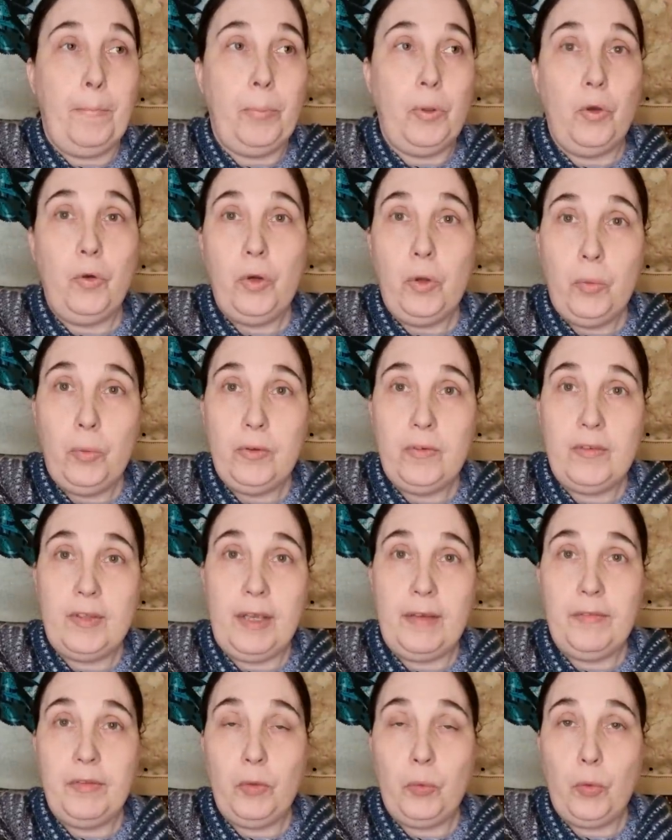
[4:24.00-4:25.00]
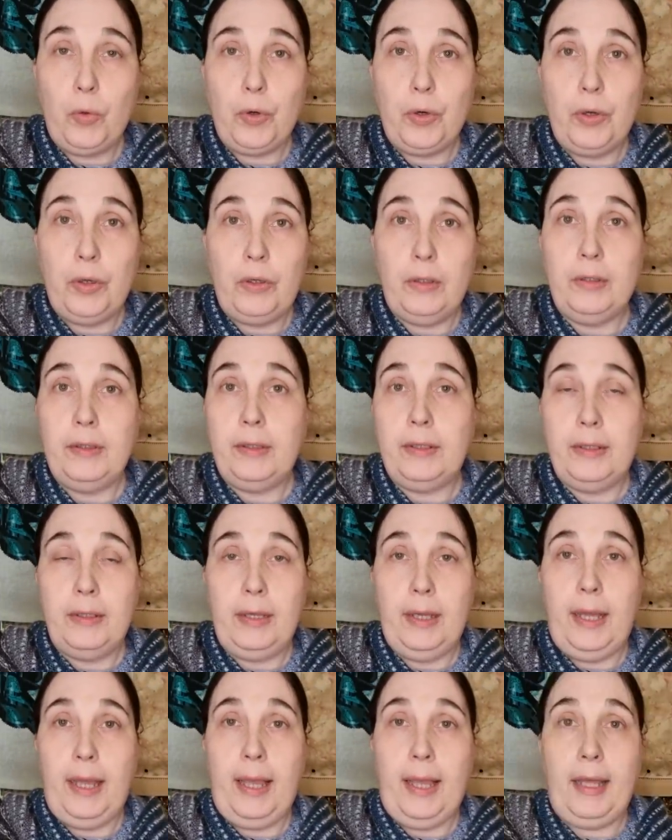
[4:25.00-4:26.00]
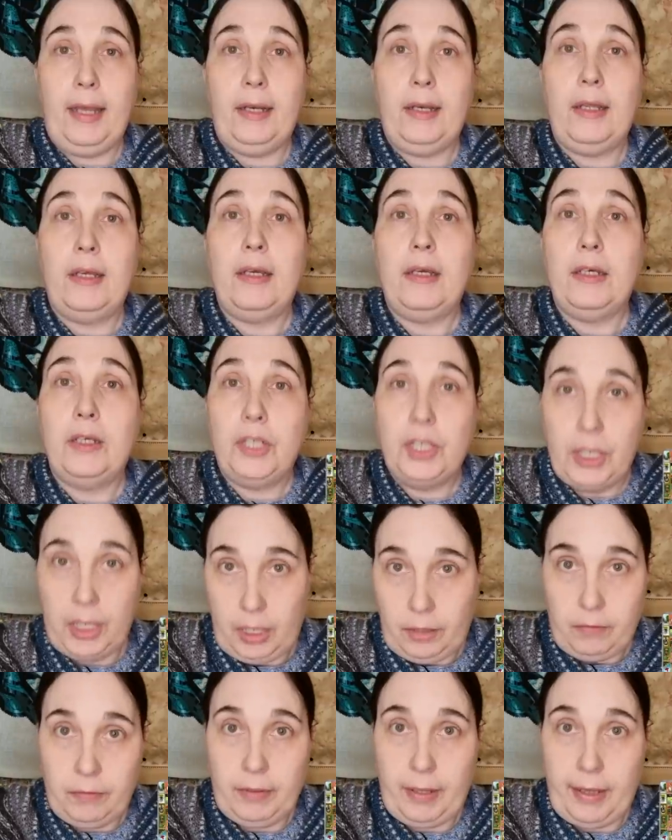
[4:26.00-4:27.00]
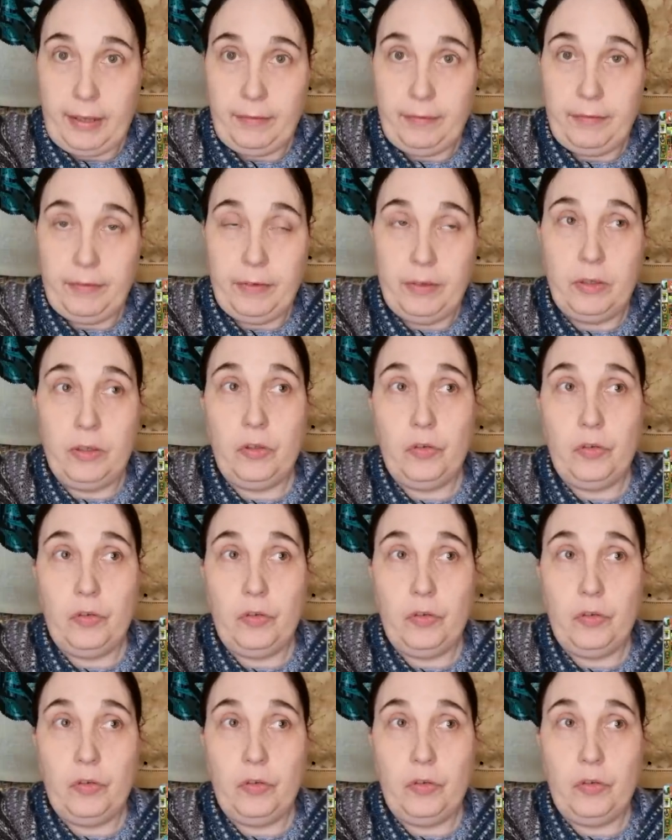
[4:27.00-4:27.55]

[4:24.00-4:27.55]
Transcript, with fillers: Beauty Will Save the World, and Shelf Life.